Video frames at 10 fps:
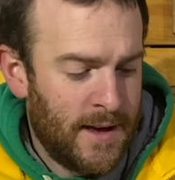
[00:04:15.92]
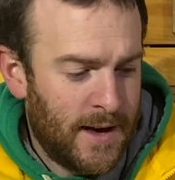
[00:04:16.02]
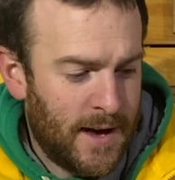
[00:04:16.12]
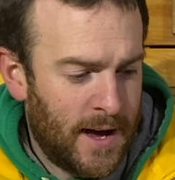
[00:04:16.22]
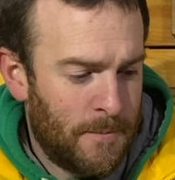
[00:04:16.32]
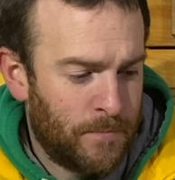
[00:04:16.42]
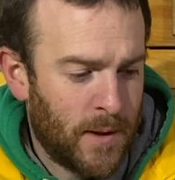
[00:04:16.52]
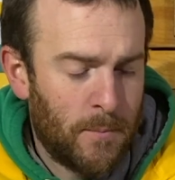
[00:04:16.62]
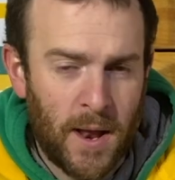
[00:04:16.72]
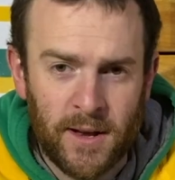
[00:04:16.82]
Uh,
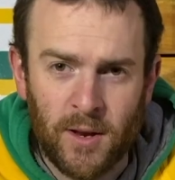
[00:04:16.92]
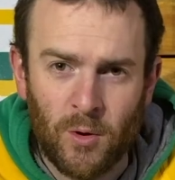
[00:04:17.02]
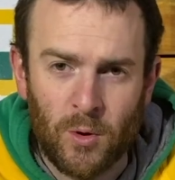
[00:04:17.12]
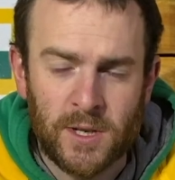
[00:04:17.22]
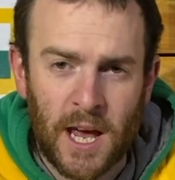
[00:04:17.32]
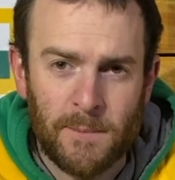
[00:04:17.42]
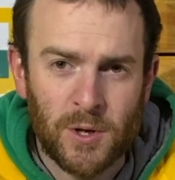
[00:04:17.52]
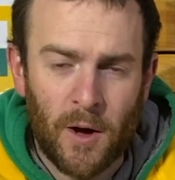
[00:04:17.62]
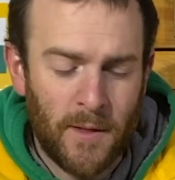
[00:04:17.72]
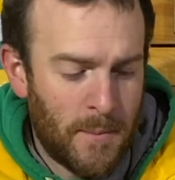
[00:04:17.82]
plenty of those types
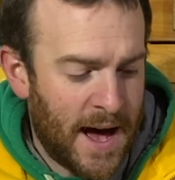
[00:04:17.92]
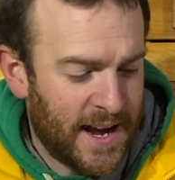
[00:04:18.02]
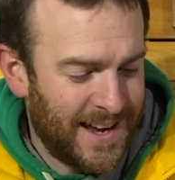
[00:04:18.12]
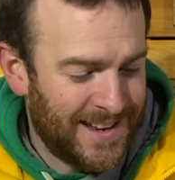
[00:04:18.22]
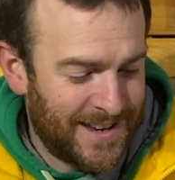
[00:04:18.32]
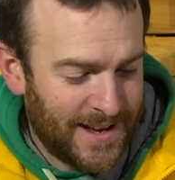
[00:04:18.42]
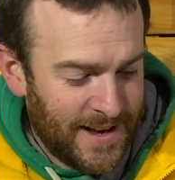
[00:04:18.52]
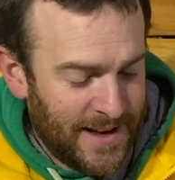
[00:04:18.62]
on the market.